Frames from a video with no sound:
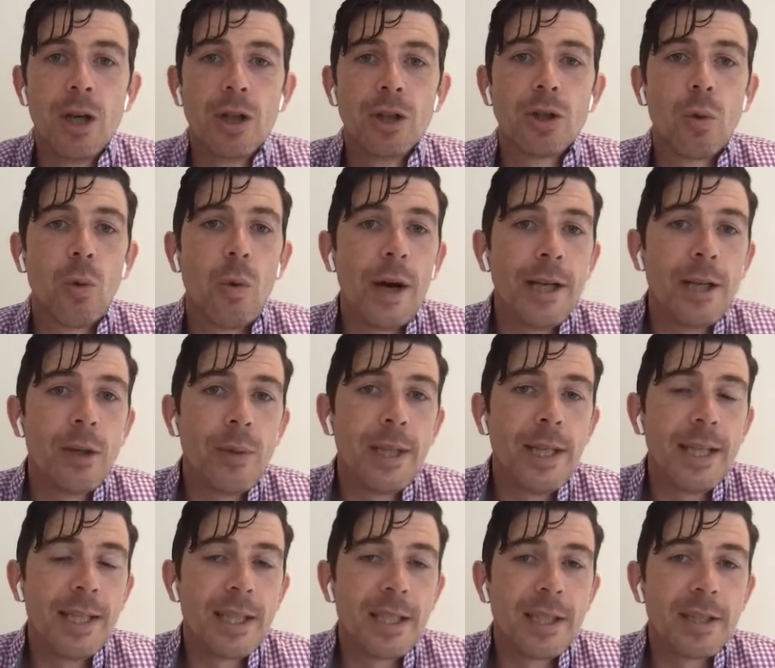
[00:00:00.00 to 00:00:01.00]
So why do we
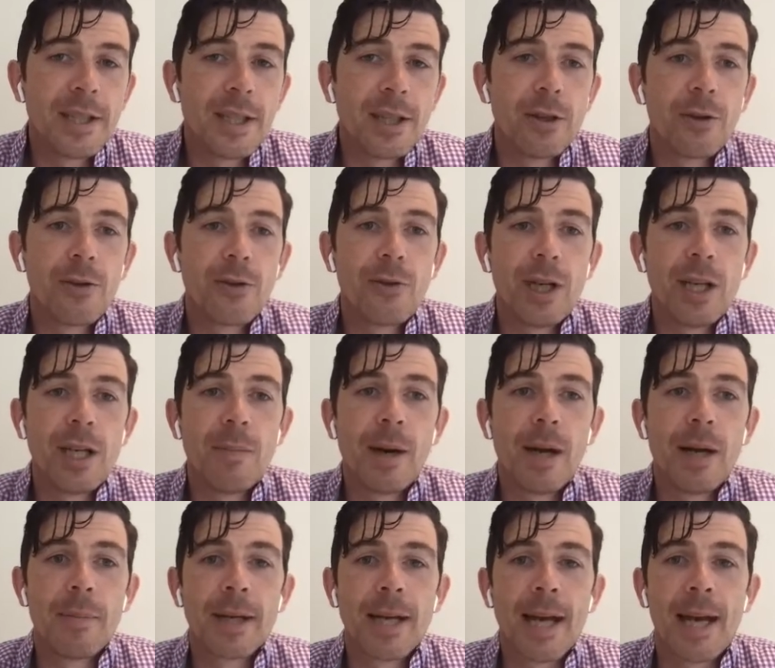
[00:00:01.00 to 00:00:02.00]
need to consider 3D
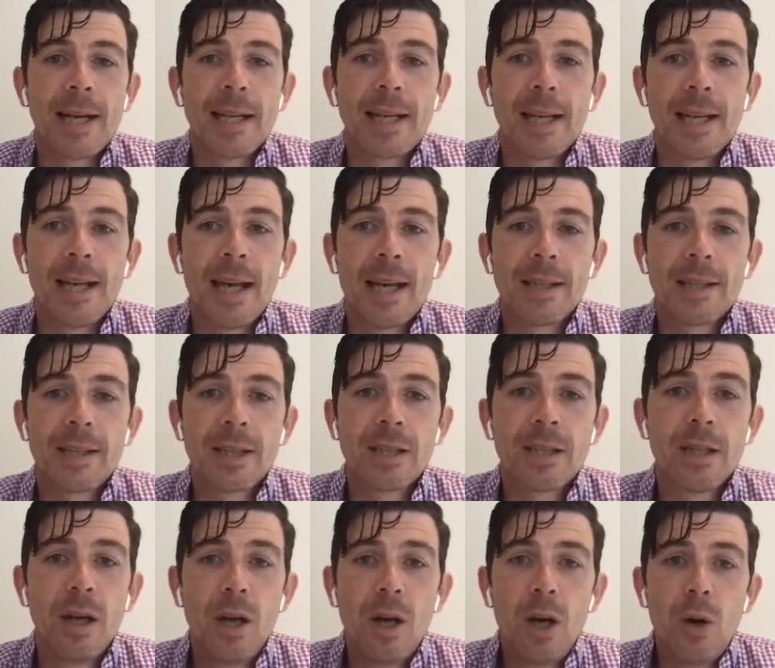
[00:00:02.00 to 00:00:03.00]
biomechanical
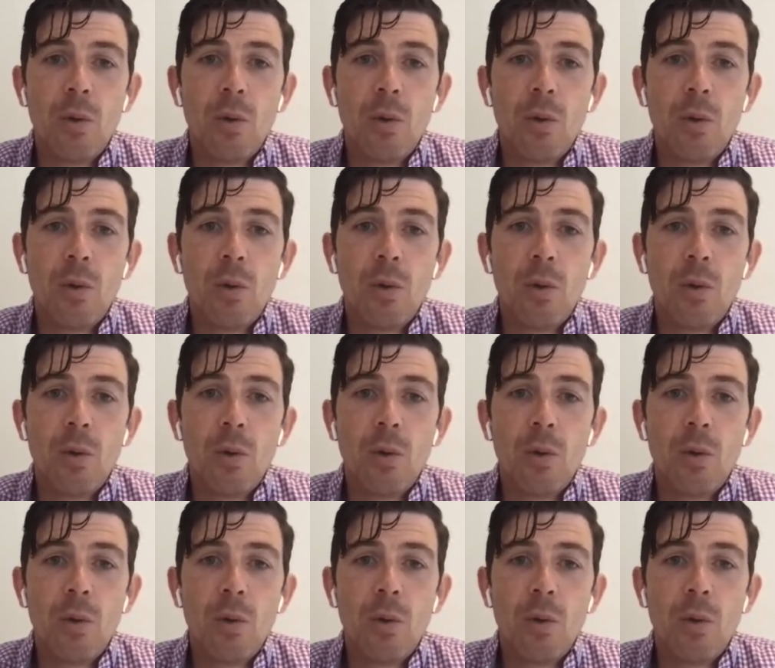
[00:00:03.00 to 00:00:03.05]
analysis?